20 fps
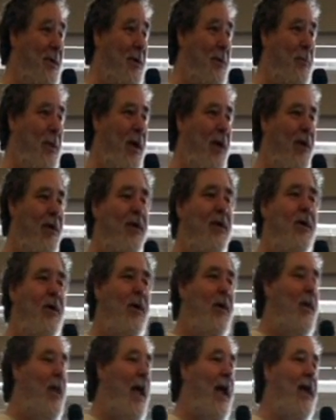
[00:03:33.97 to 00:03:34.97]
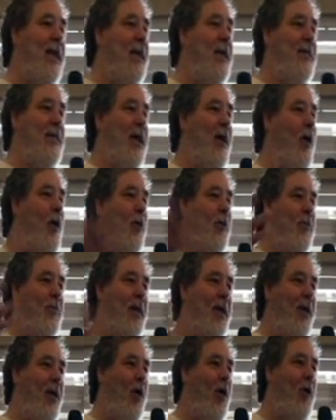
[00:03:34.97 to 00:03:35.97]
Compare it. Lighting it,
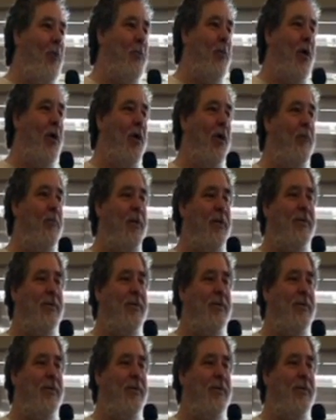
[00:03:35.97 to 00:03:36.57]
they'll all burn,